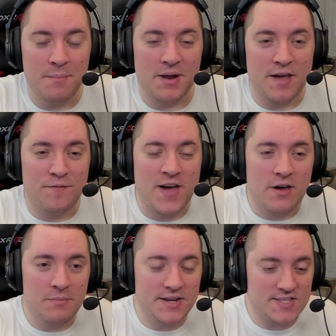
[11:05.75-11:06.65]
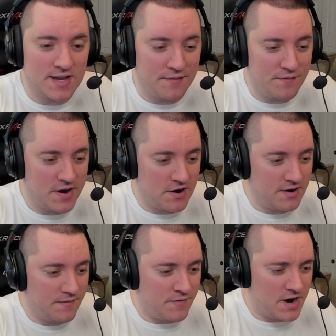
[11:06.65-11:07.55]
But I found myself
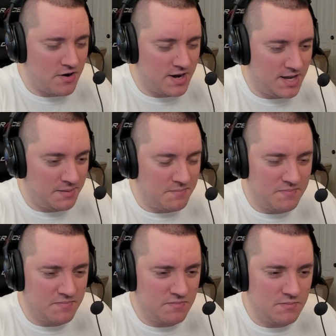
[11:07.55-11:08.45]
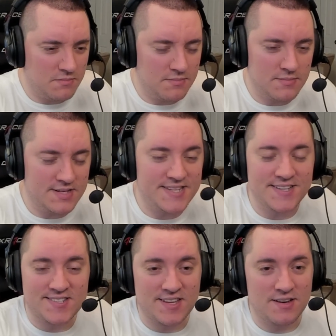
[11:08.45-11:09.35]
very, very
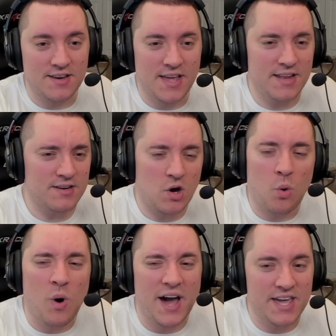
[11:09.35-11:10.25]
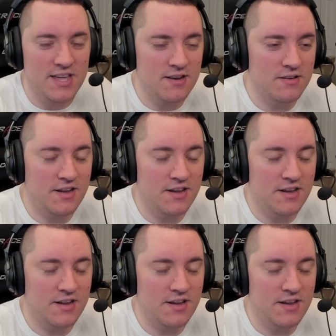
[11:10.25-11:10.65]
distant and quiet.